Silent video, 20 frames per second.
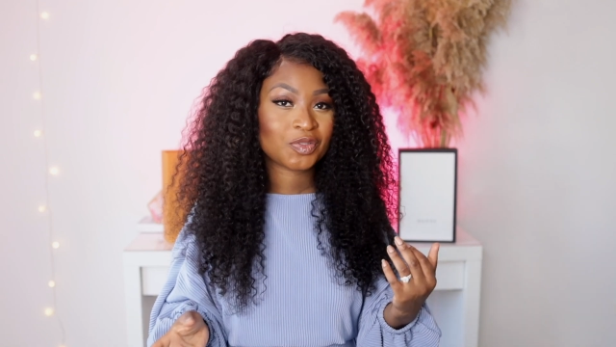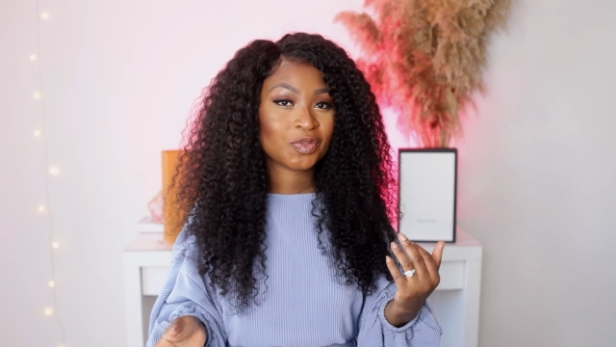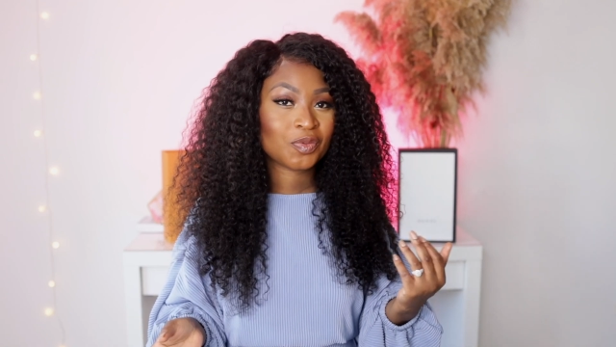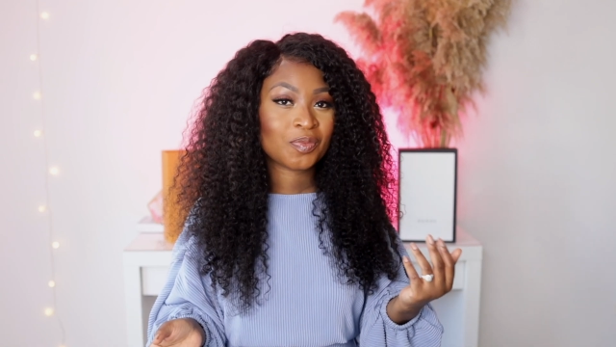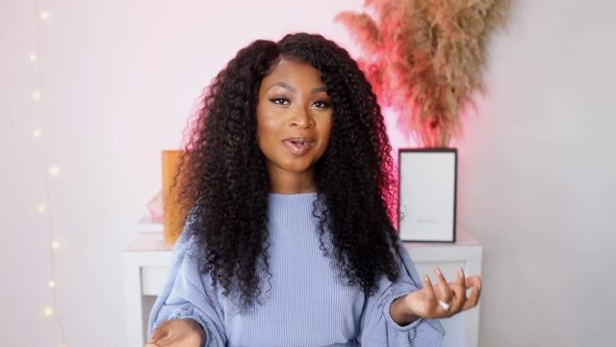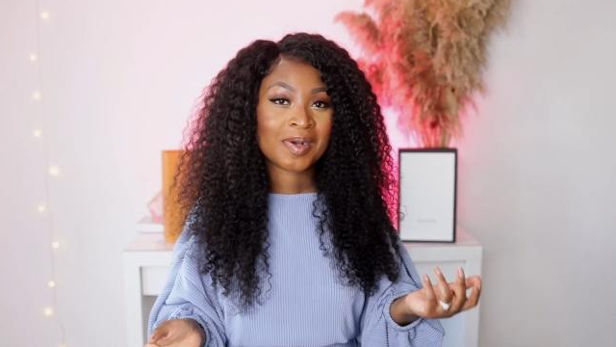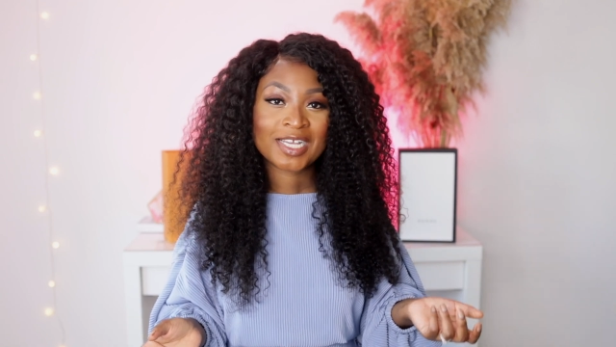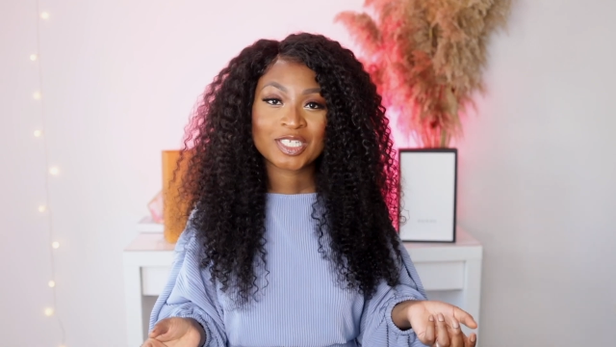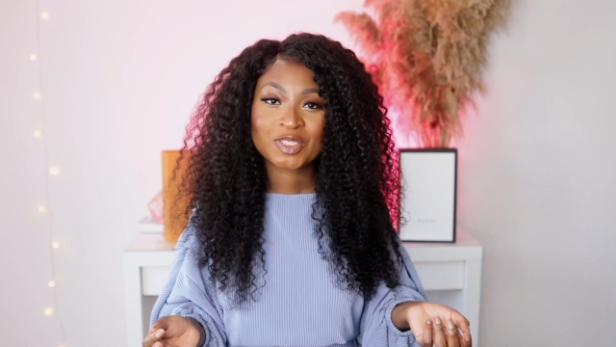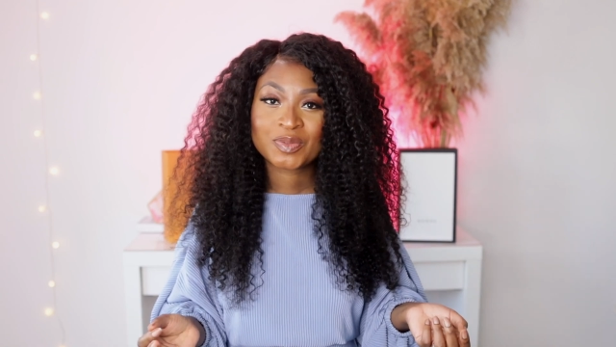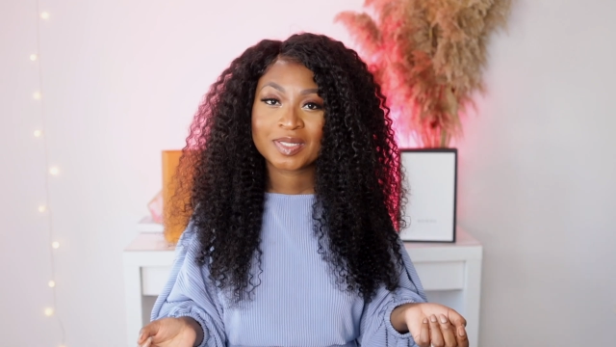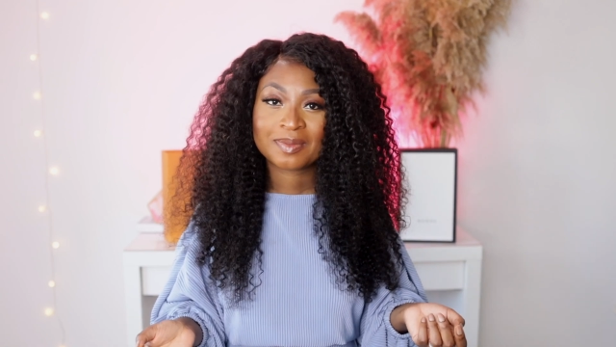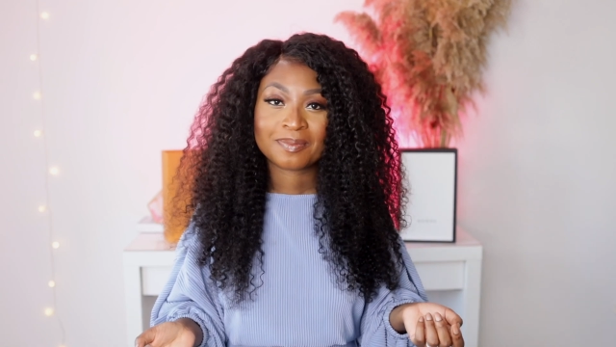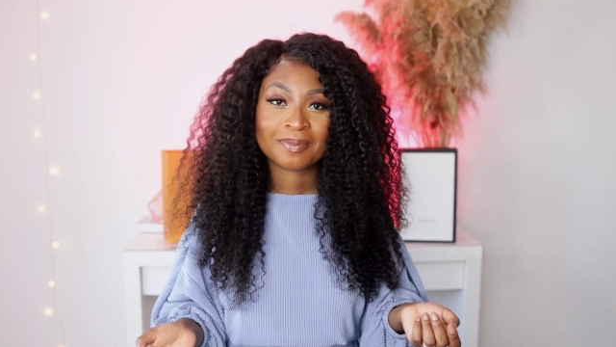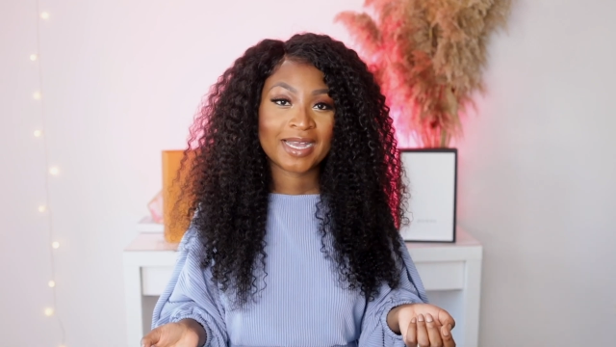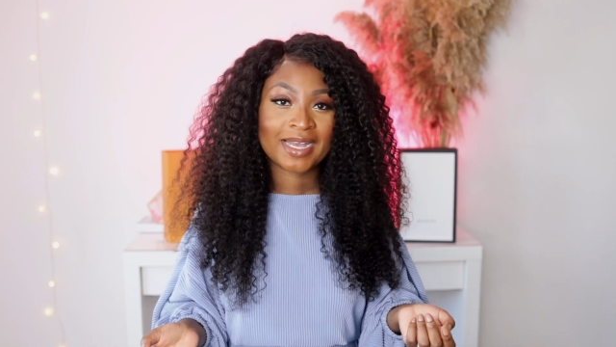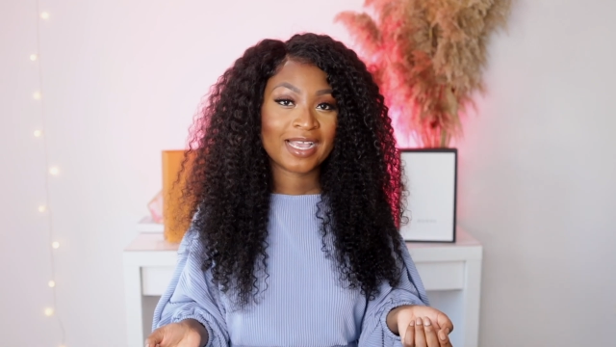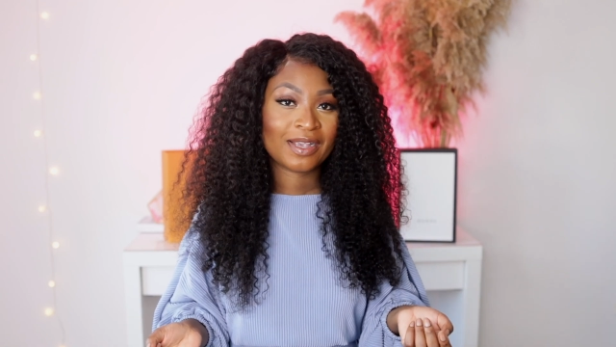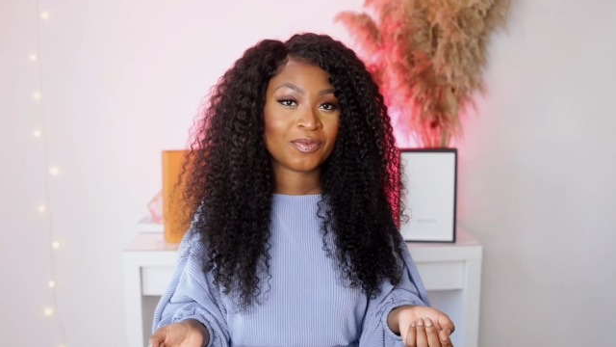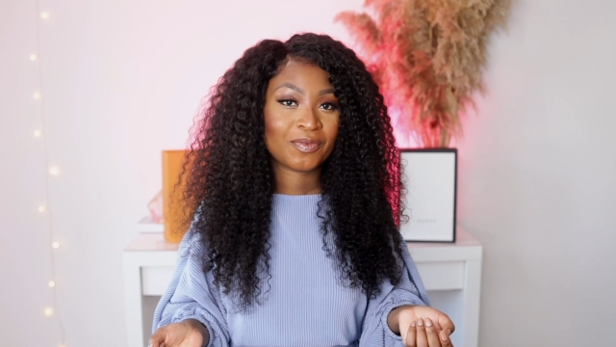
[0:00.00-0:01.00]
do much with
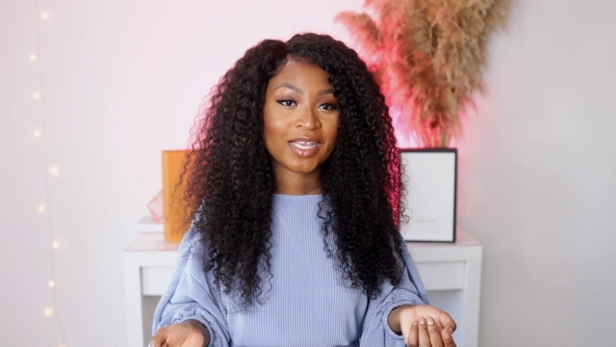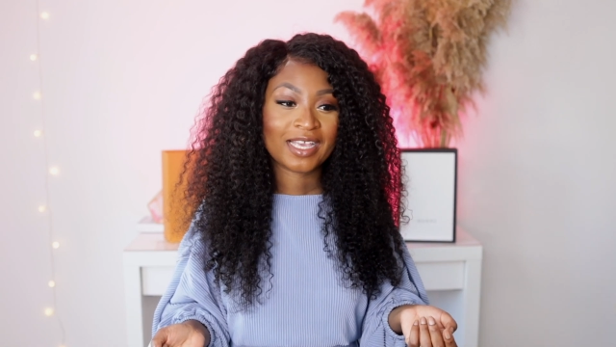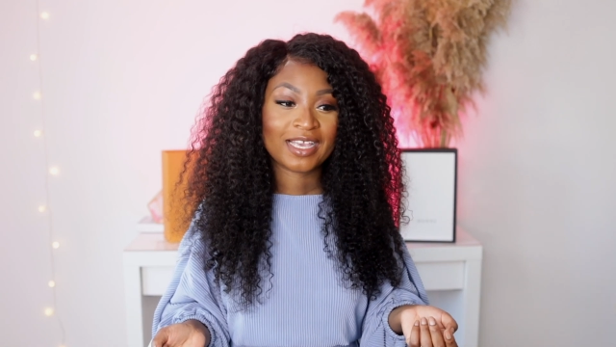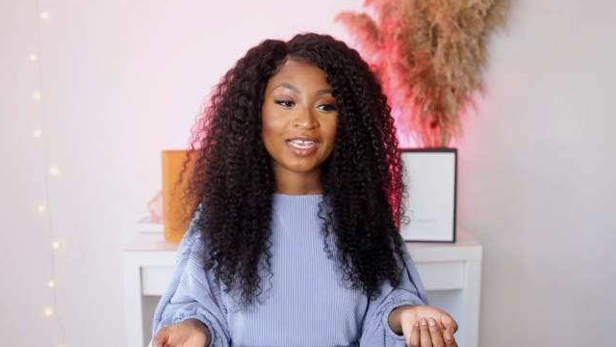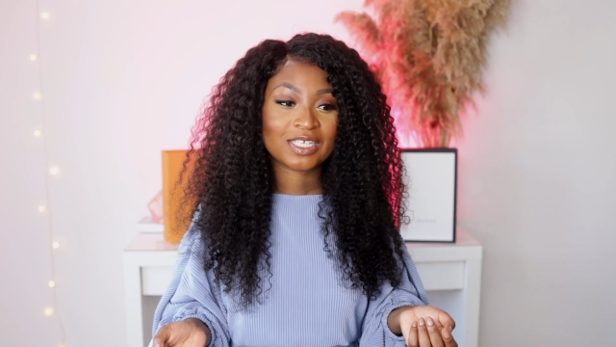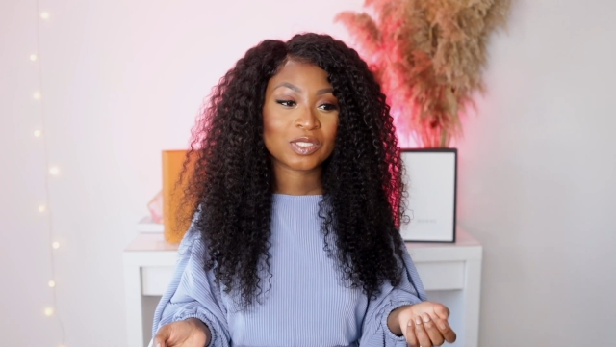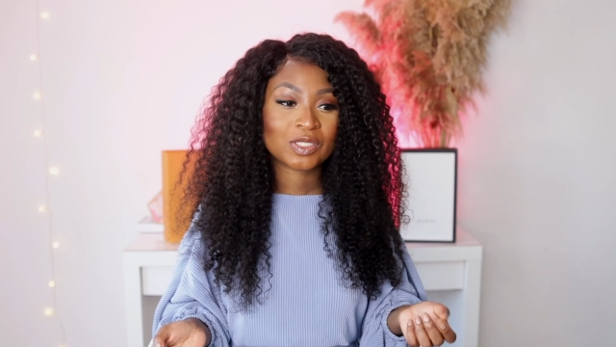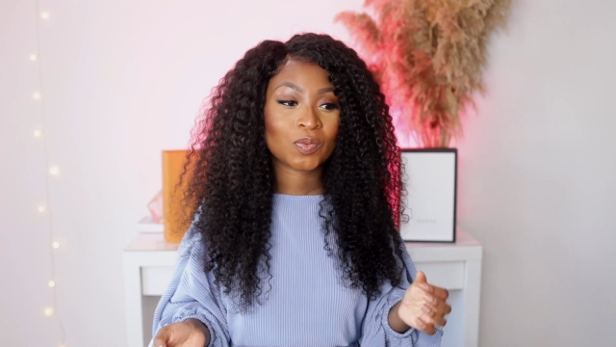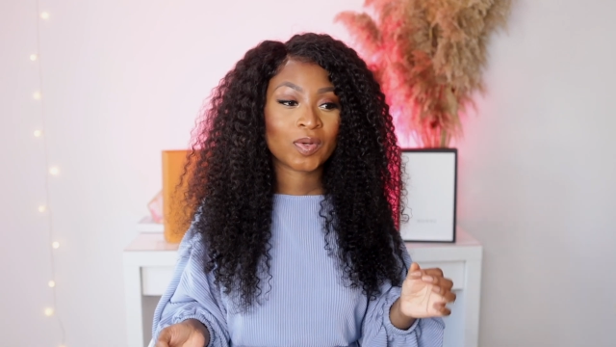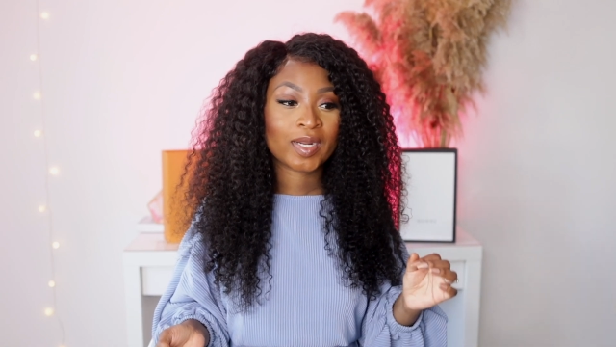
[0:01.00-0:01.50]
my wigs.